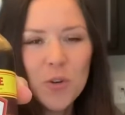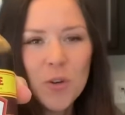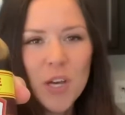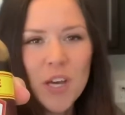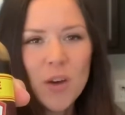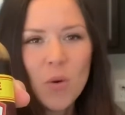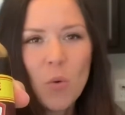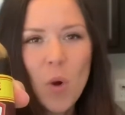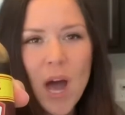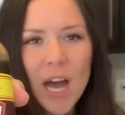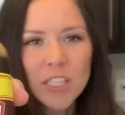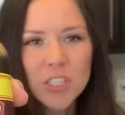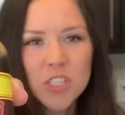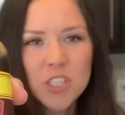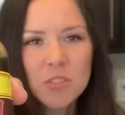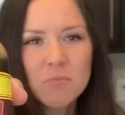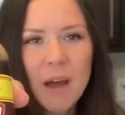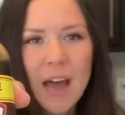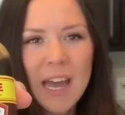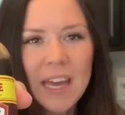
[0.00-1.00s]

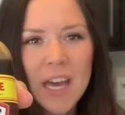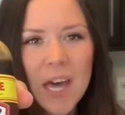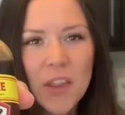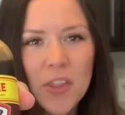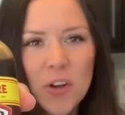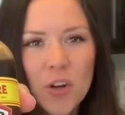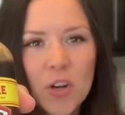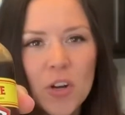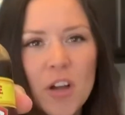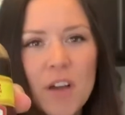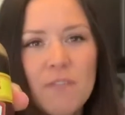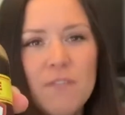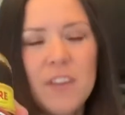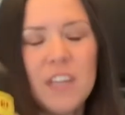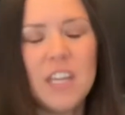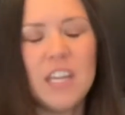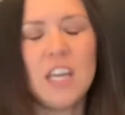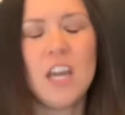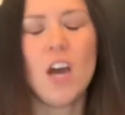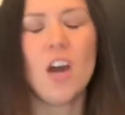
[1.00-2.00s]
watched my other
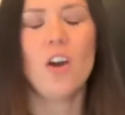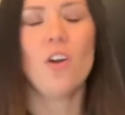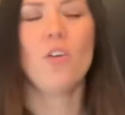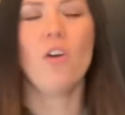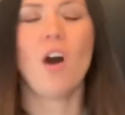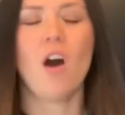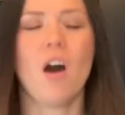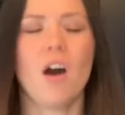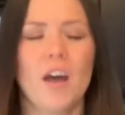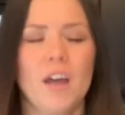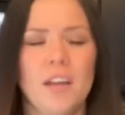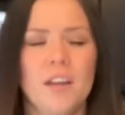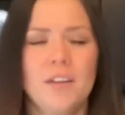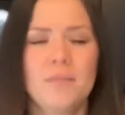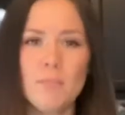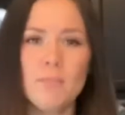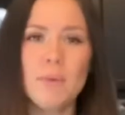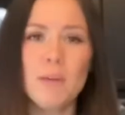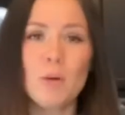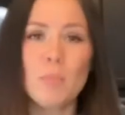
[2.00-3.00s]
video on
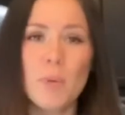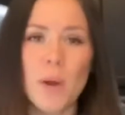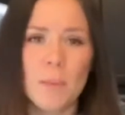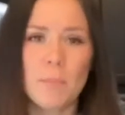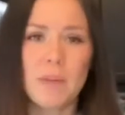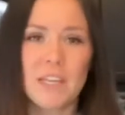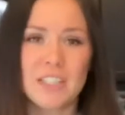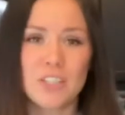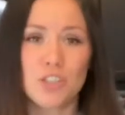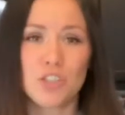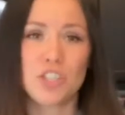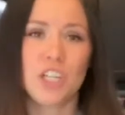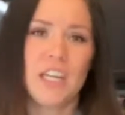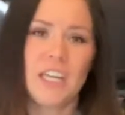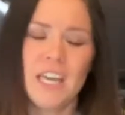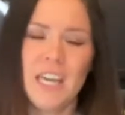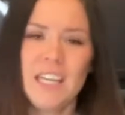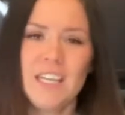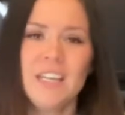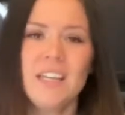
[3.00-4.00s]
meal prepping
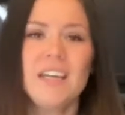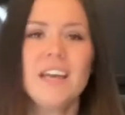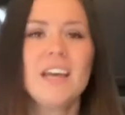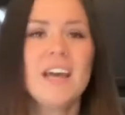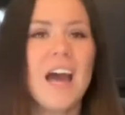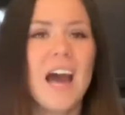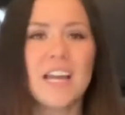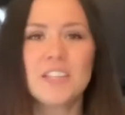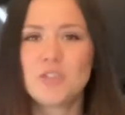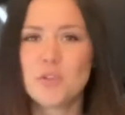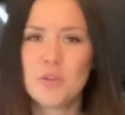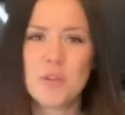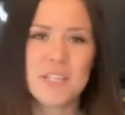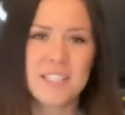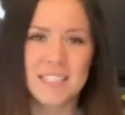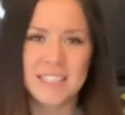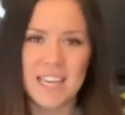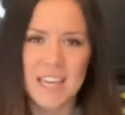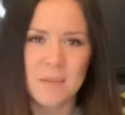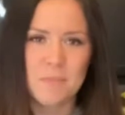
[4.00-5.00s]
chicken, I do the
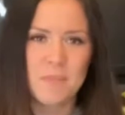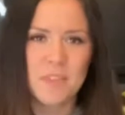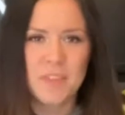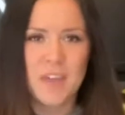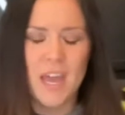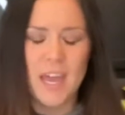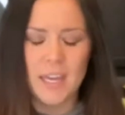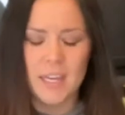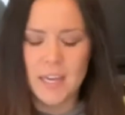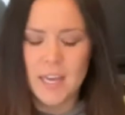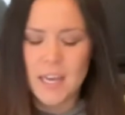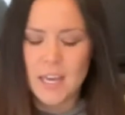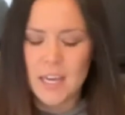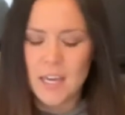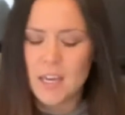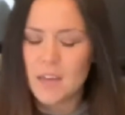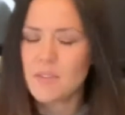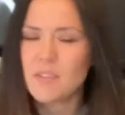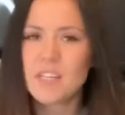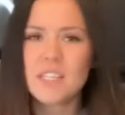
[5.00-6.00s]
same thing.
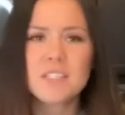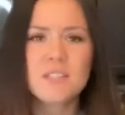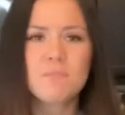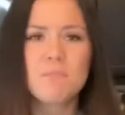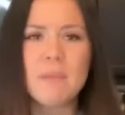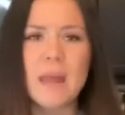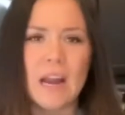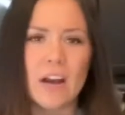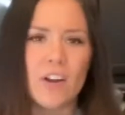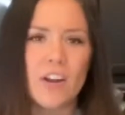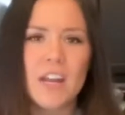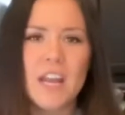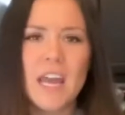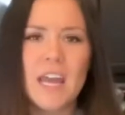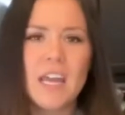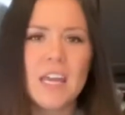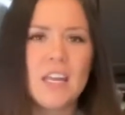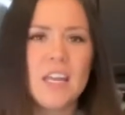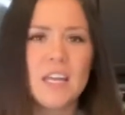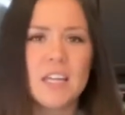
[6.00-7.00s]
This
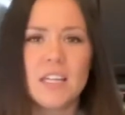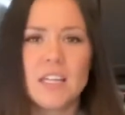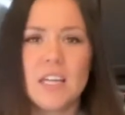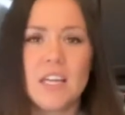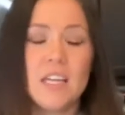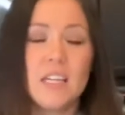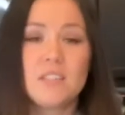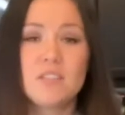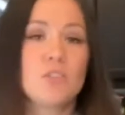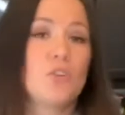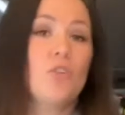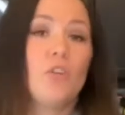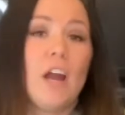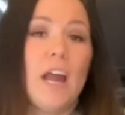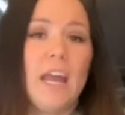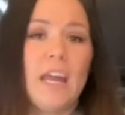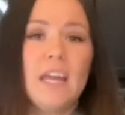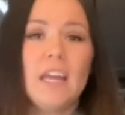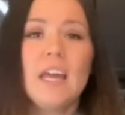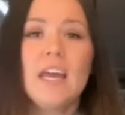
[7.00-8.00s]
marinade is
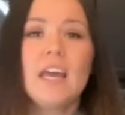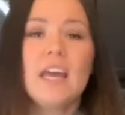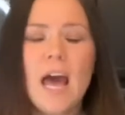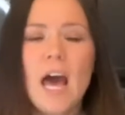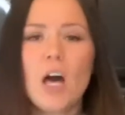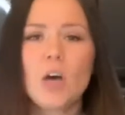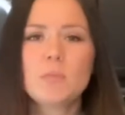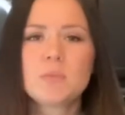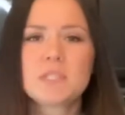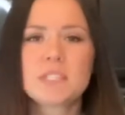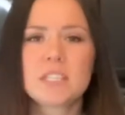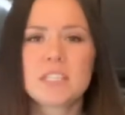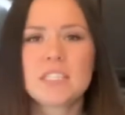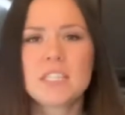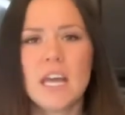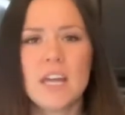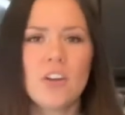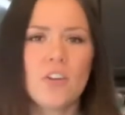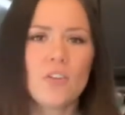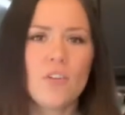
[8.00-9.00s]
great. Helps to
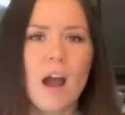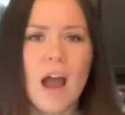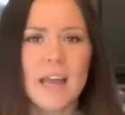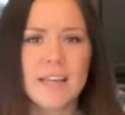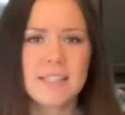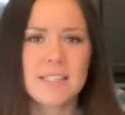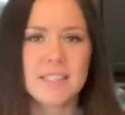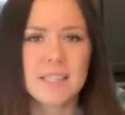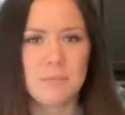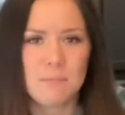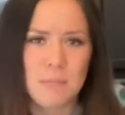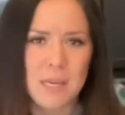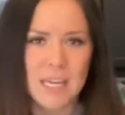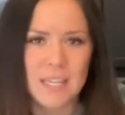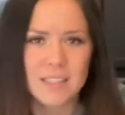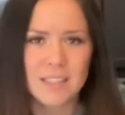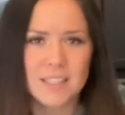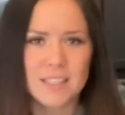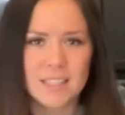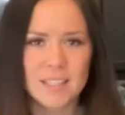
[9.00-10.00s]
tenderize the
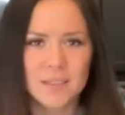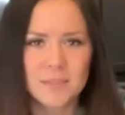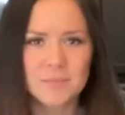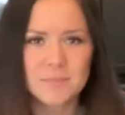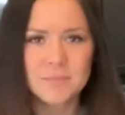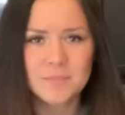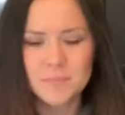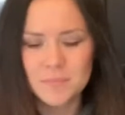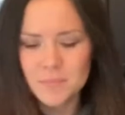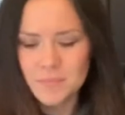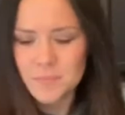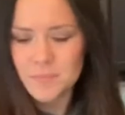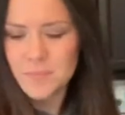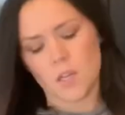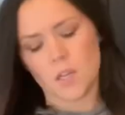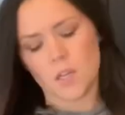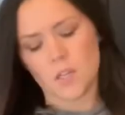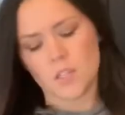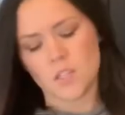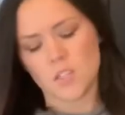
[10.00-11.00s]
meat.
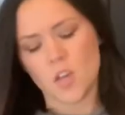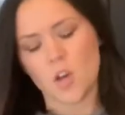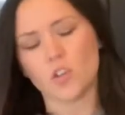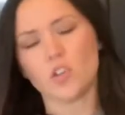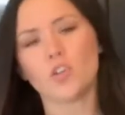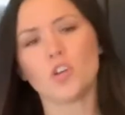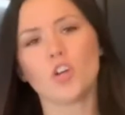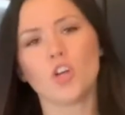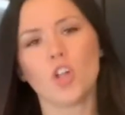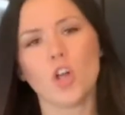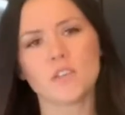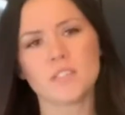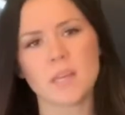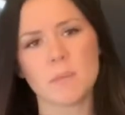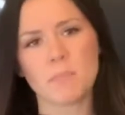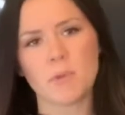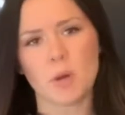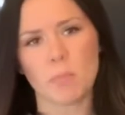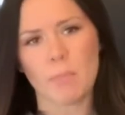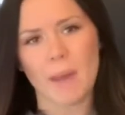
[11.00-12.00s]
So you can close
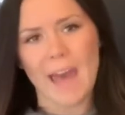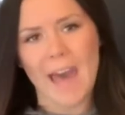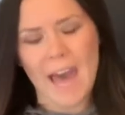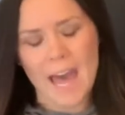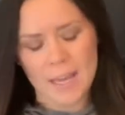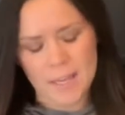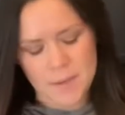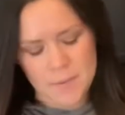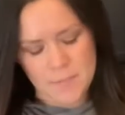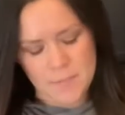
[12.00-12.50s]
up your bag